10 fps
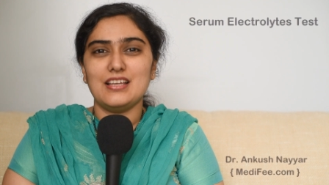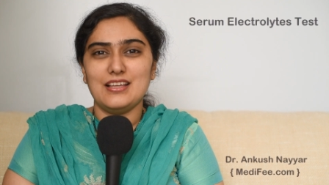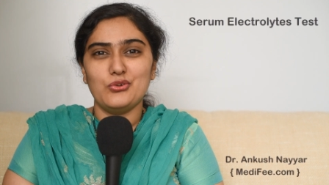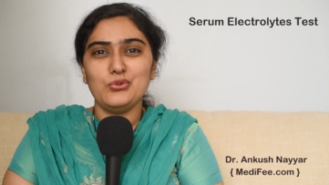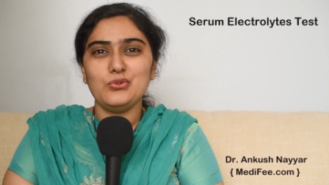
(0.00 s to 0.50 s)

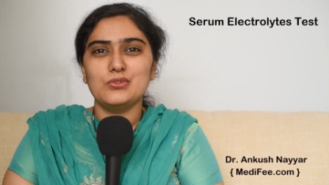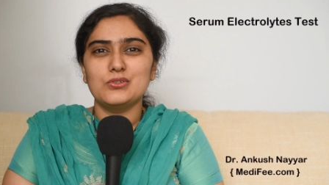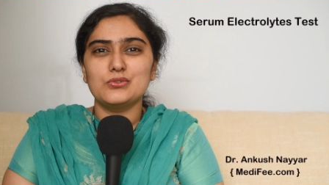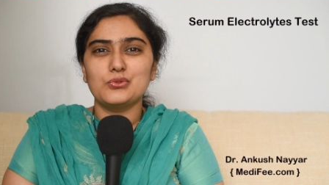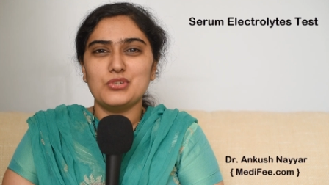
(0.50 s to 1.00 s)
Hello,
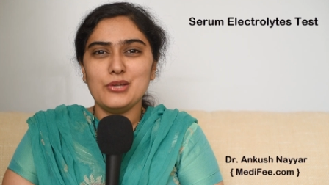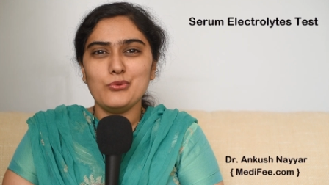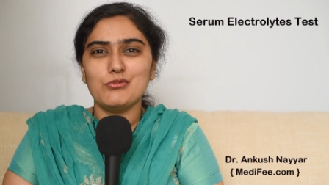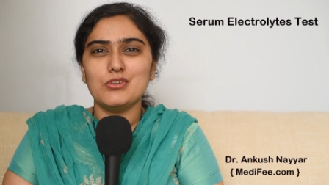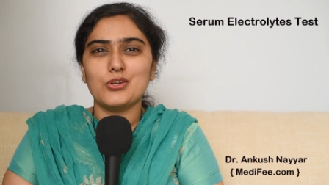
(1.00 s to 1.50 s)
today
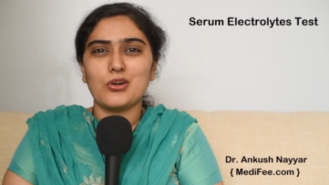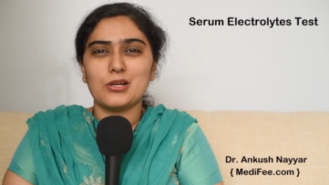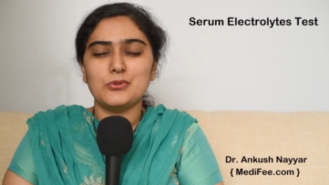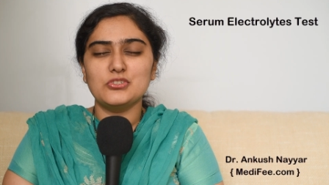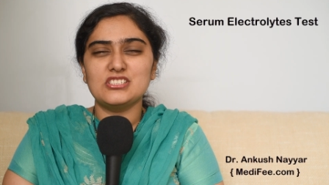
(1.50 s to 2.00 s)
we will talk
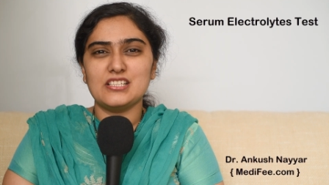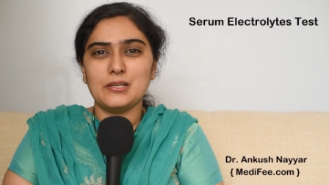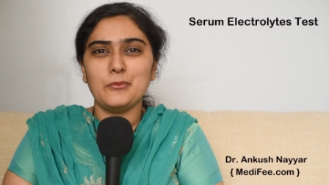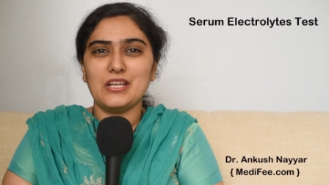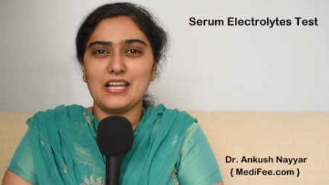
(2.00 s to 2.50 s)
about
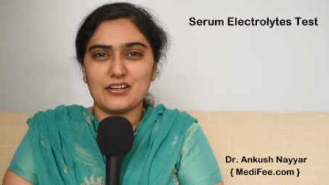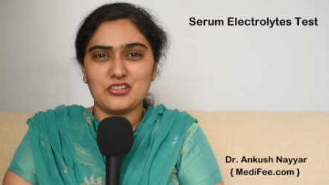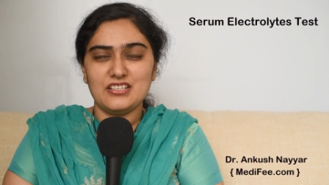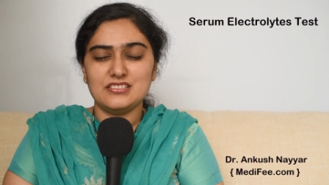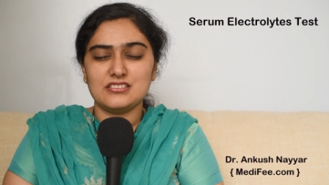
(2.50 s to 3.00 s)
serum
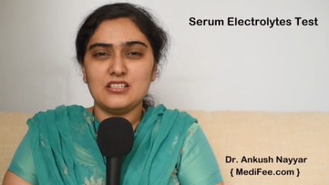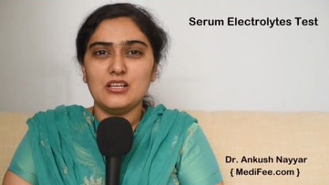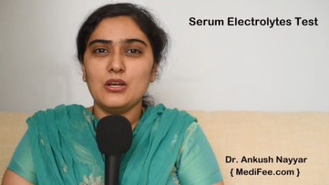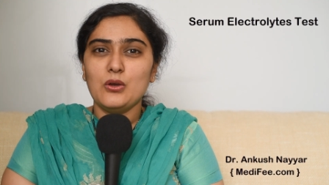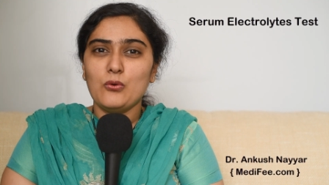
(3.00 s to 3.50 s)
electrolytes.
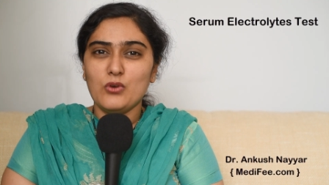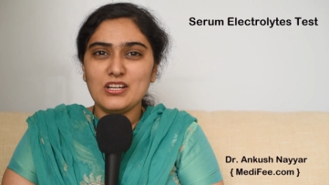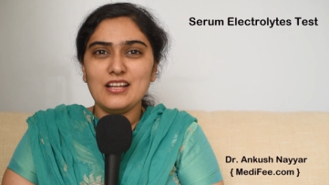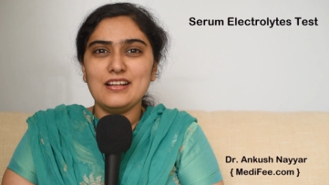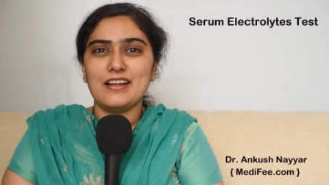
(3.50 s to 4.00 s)

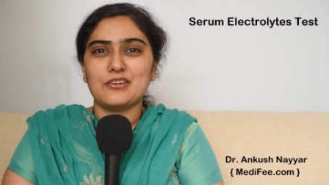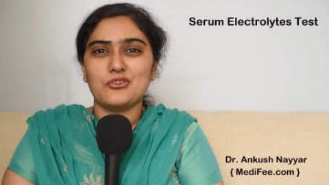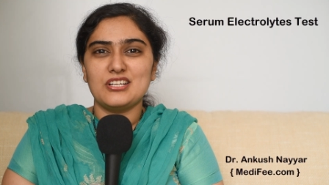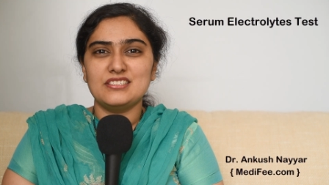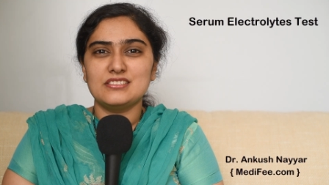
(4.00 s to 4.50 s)
What are
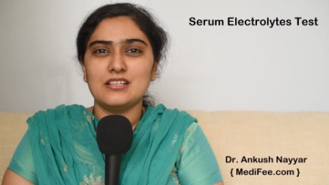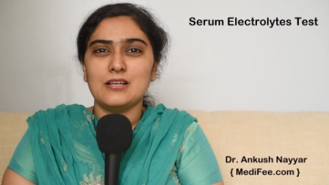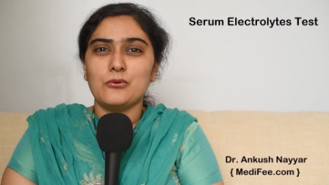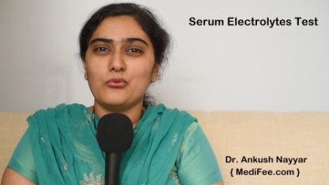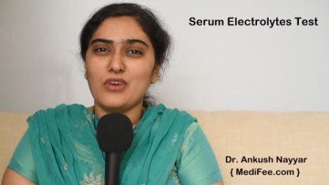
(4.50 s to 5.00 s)
electrolytes?
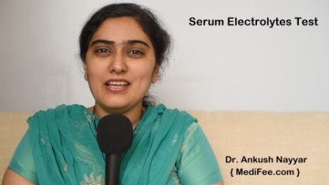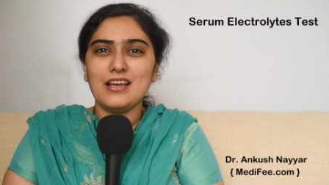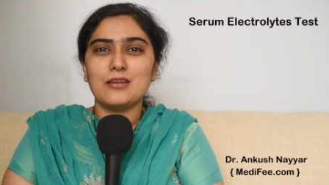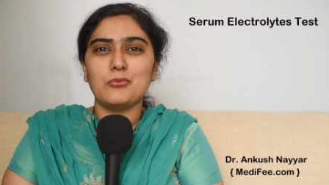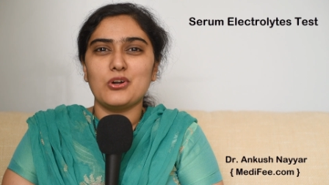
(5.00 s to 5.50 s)
Why
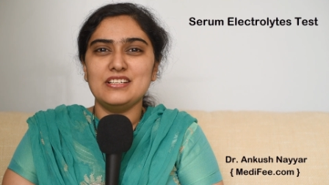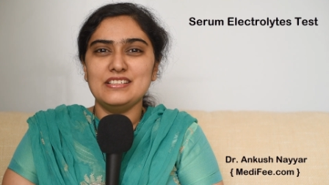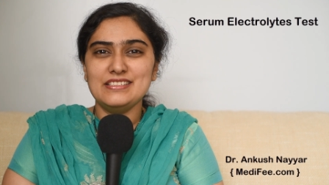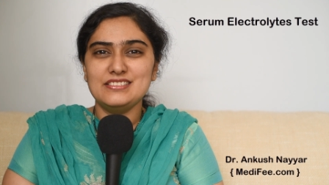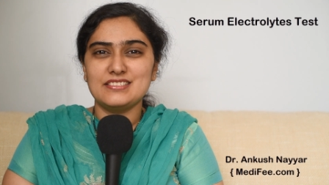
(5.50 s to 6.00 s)
our body
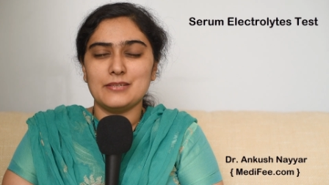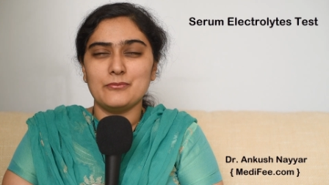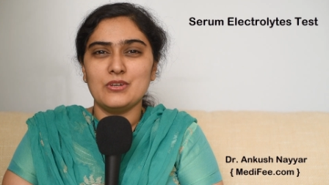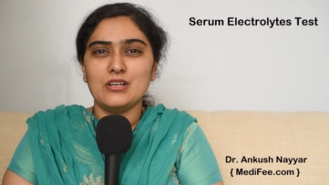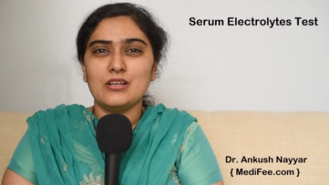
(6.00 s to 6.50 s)
needs
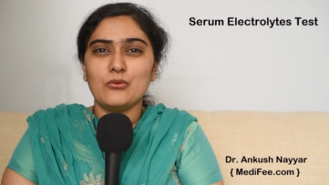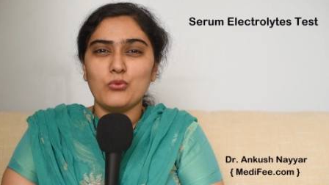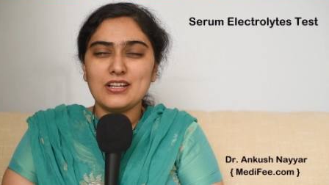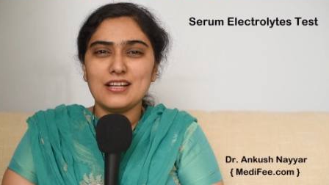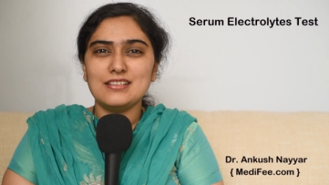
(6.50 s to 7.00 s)
them?
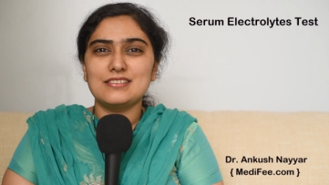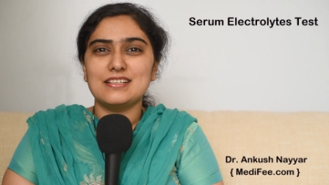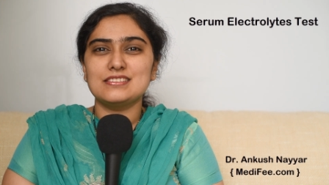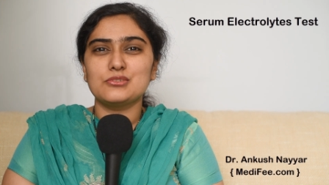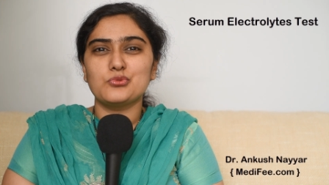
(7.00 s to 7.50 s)
What are the
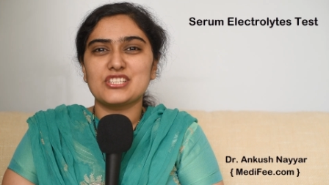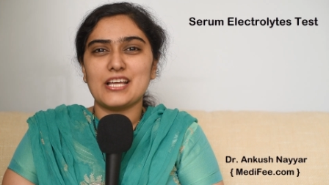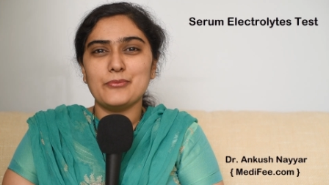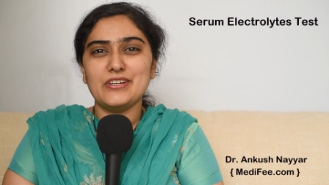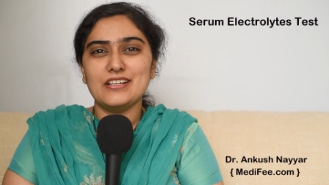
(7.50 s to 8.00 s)
tests which
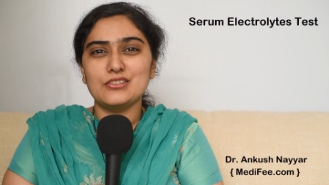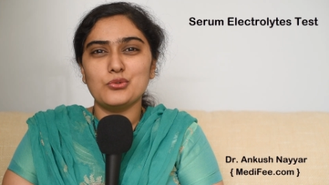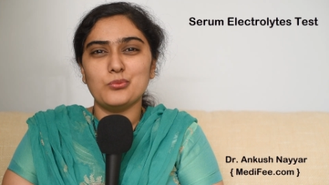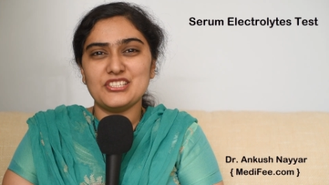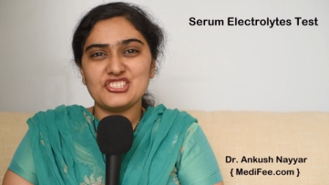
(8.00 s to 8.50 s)
can be done to
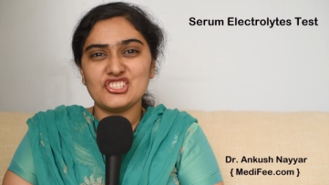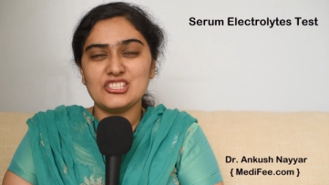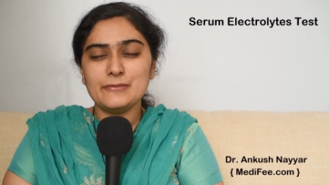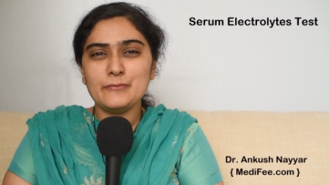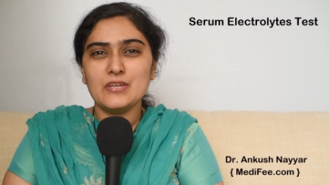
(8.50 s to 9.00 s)
measure
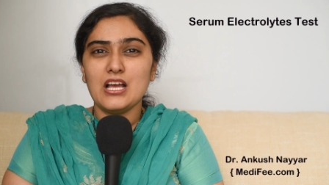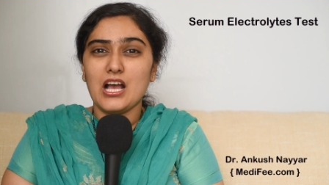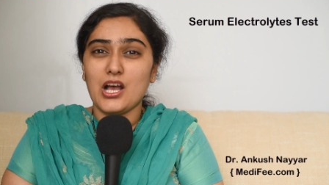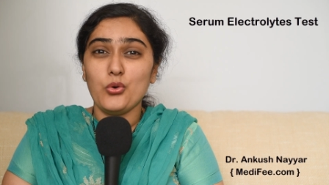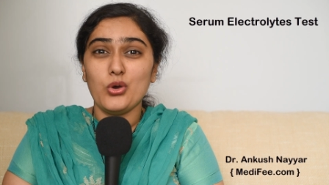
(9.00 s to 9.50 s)
them?
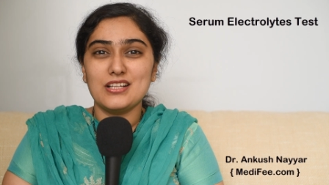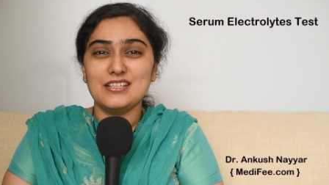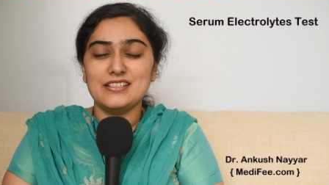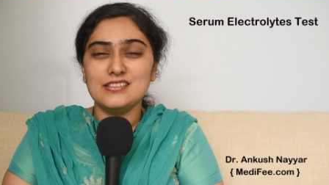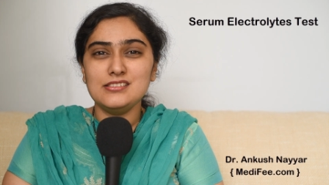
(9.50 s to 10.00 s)
How are
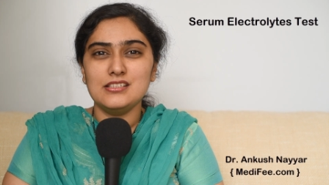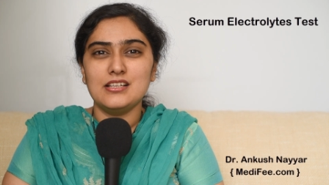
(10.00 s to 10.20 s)
they done?